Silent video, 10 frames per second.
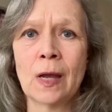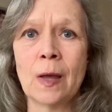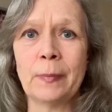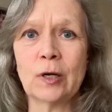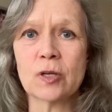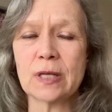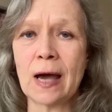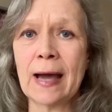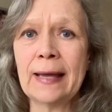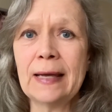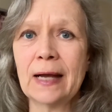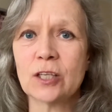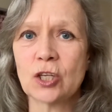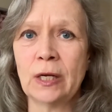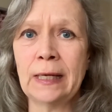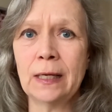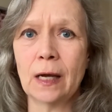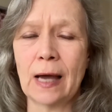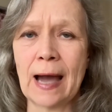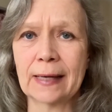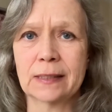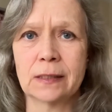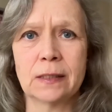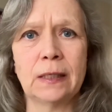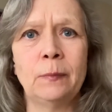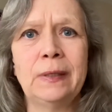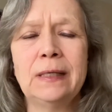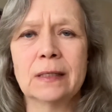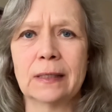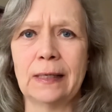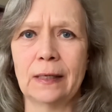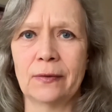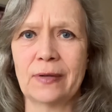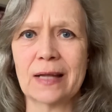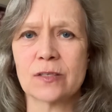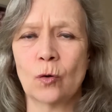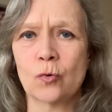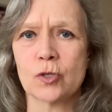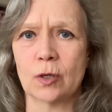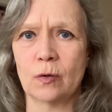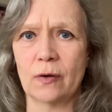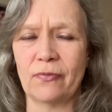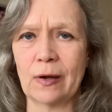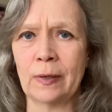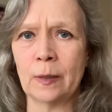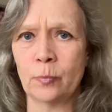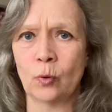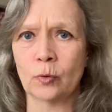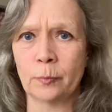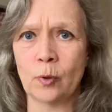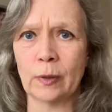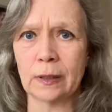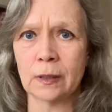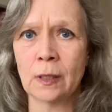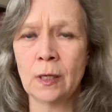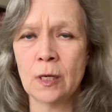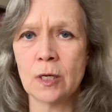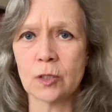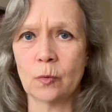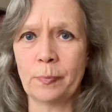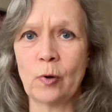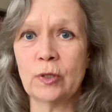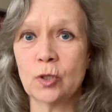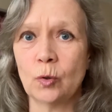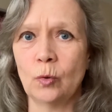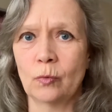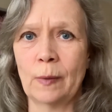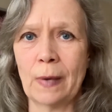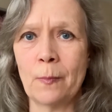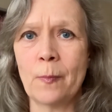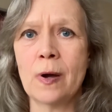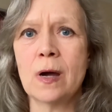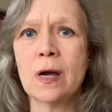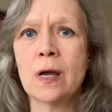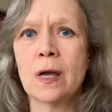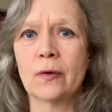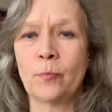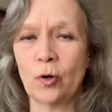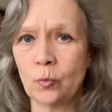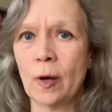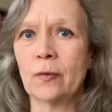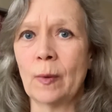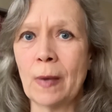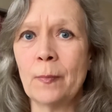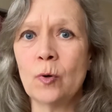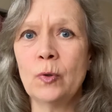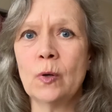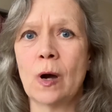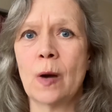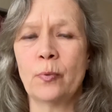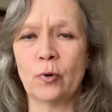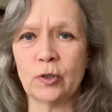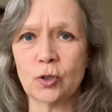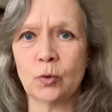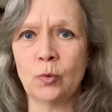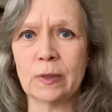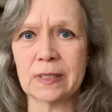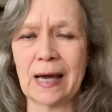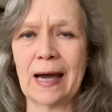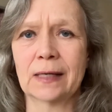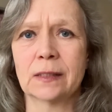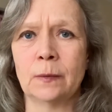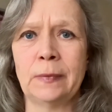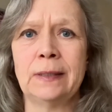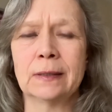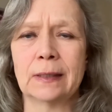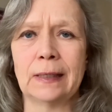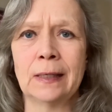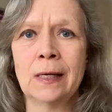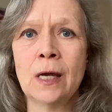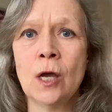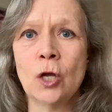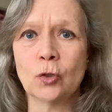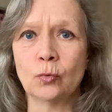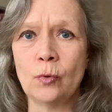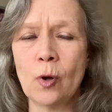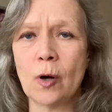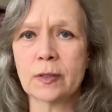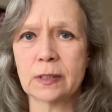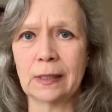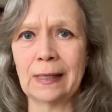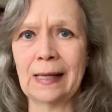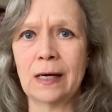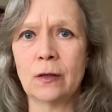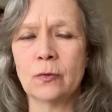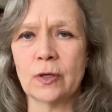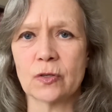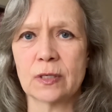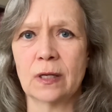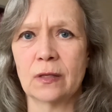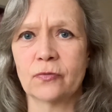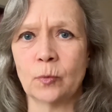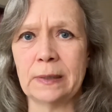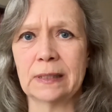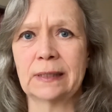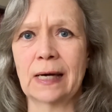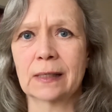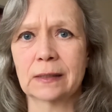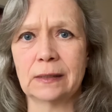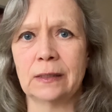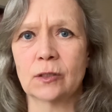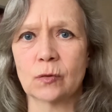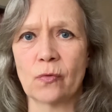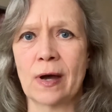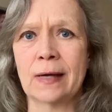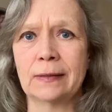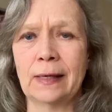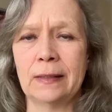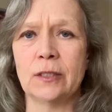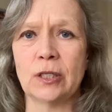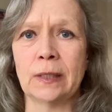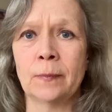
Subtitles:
Because I actually acted immediately, and that's also a very important point. So point one, remember who you are. Point two is act immediately. Do not allow yourself to be sucked into that energy.